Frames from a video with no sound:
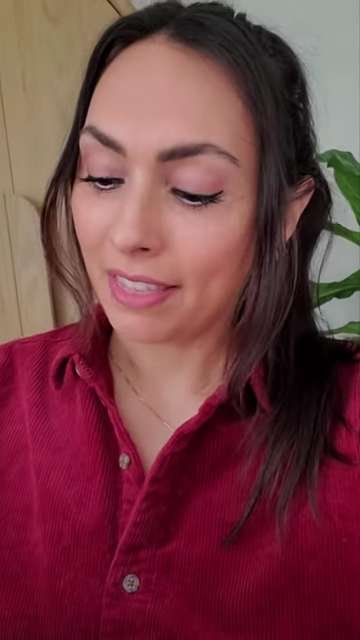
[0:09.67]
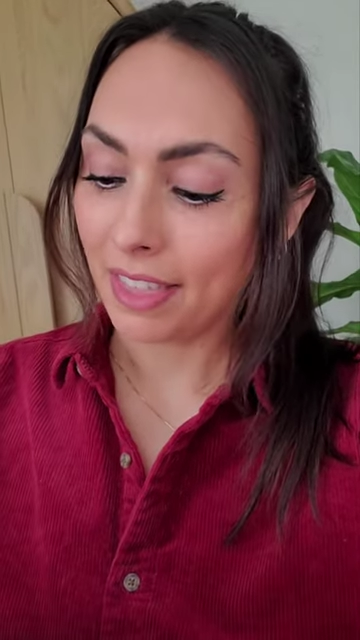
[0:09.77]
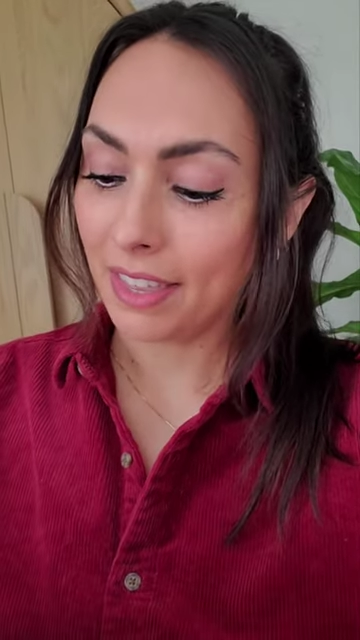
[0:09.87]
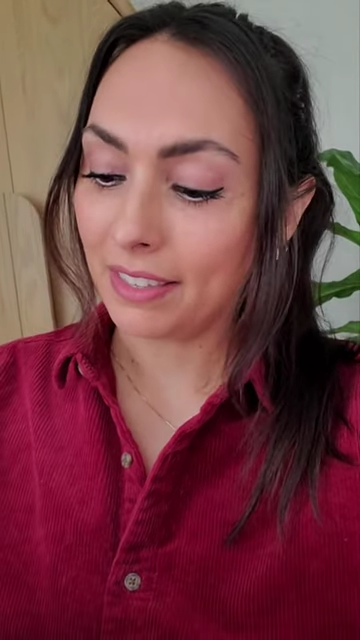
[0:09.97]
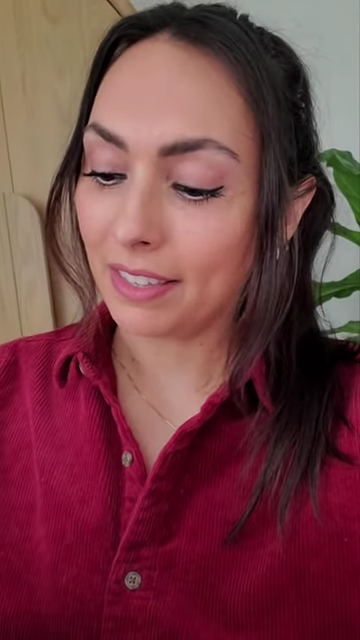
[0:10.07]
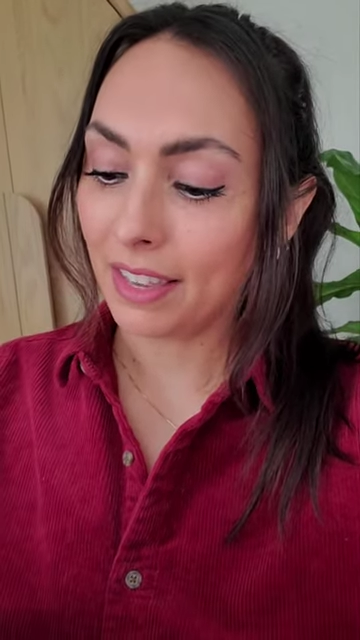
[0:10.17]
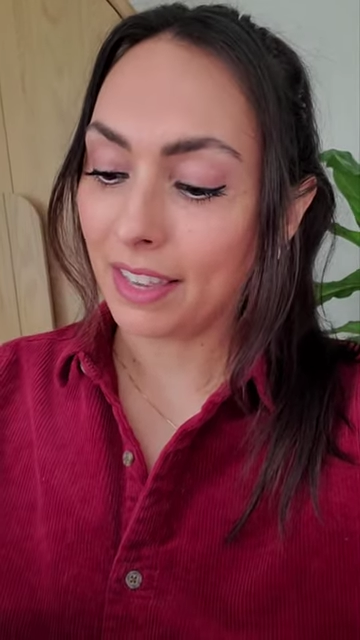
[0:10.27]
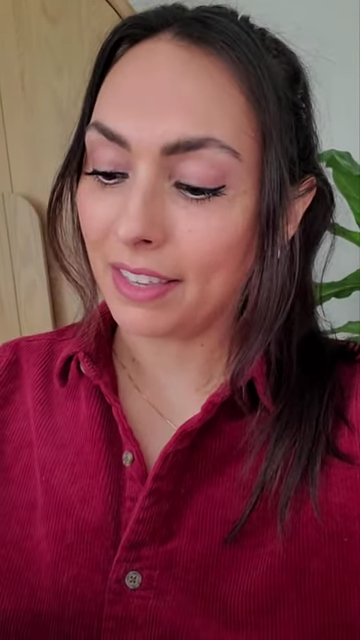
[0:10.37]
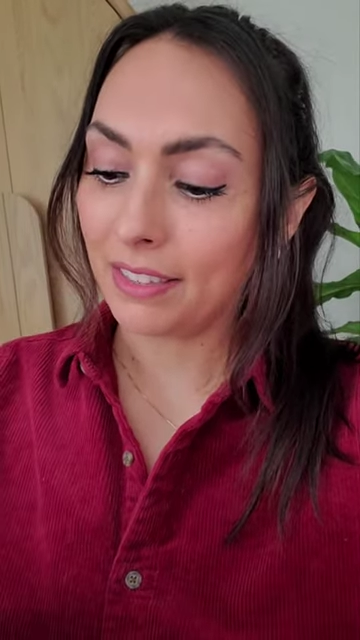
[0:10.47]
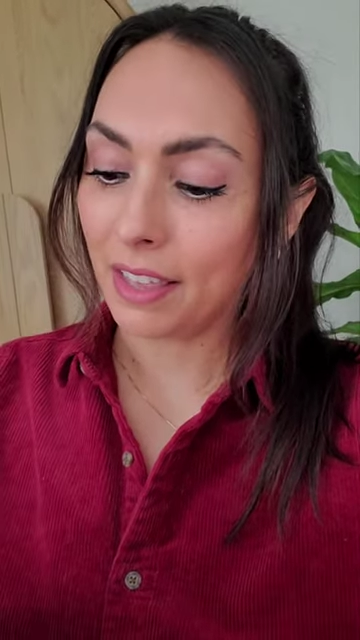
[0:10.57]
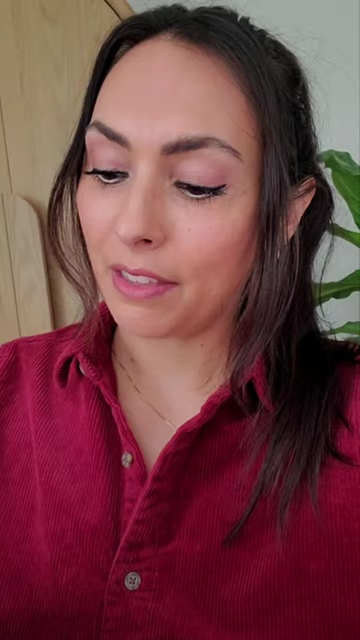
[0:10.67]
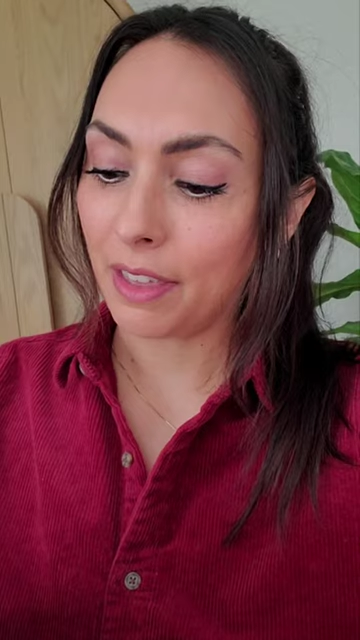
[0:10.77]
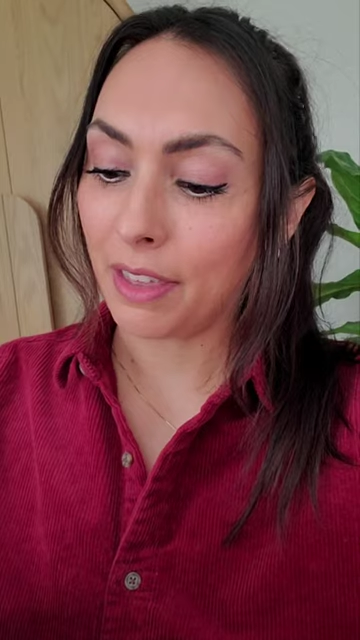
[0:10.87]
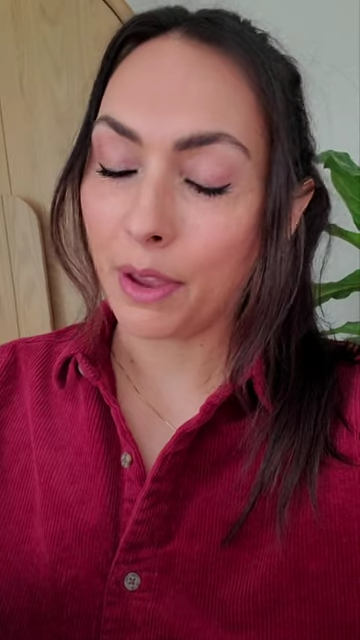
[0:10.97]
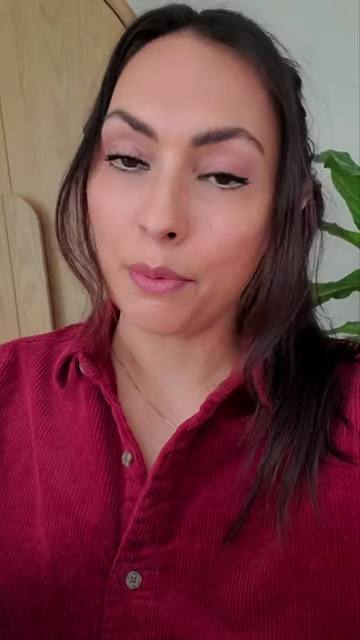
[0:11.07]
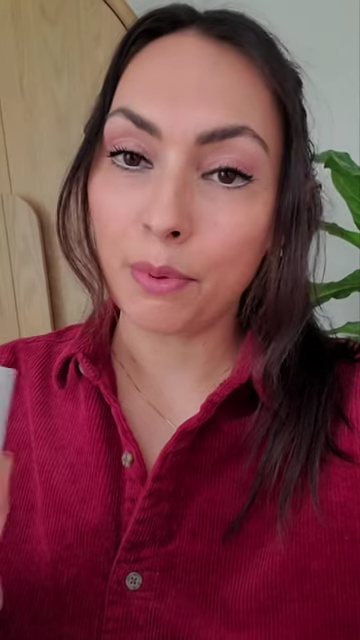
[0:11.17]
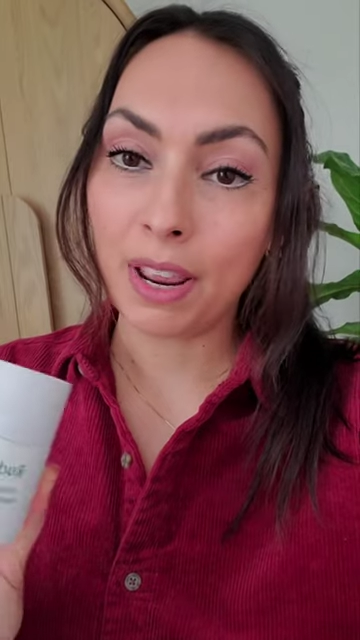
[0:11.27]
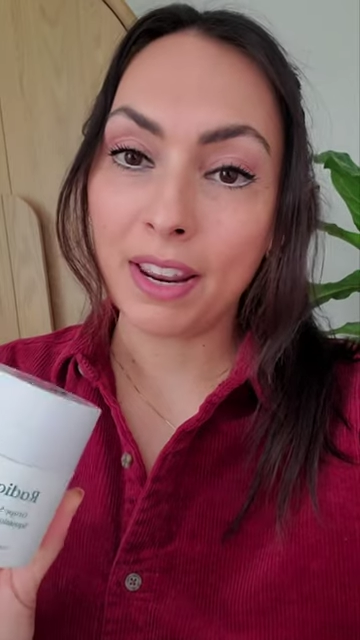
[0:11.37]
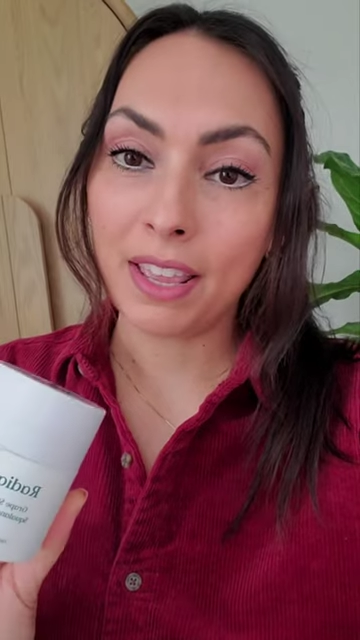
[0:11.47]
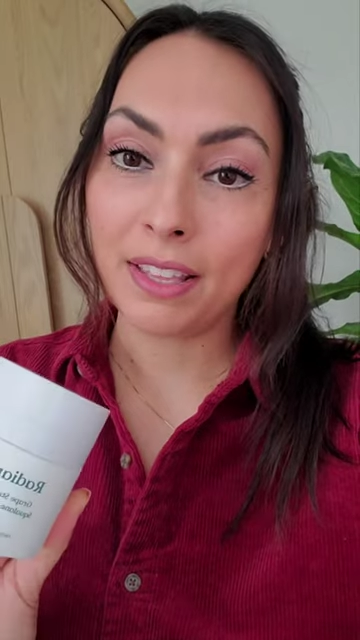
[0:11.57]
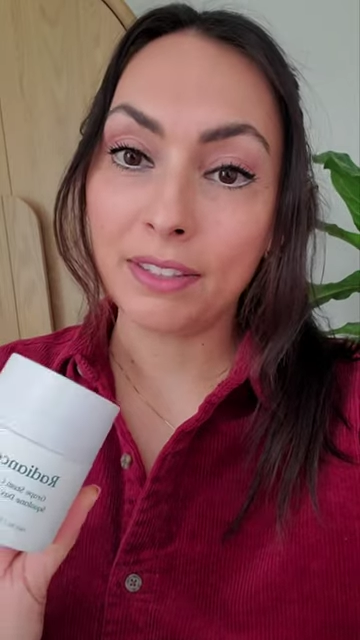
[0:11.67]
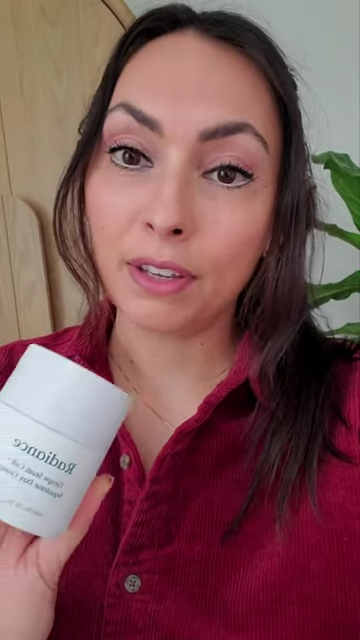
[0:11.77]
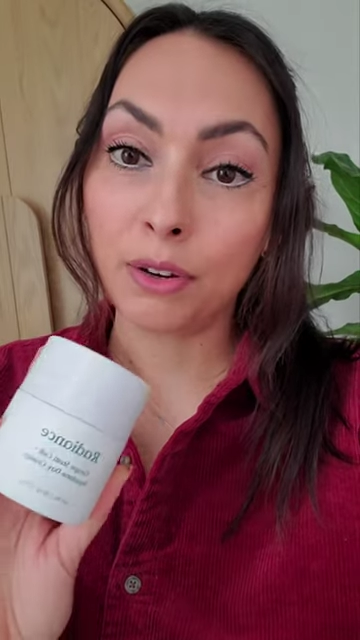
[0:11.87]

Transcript: This is the Radiance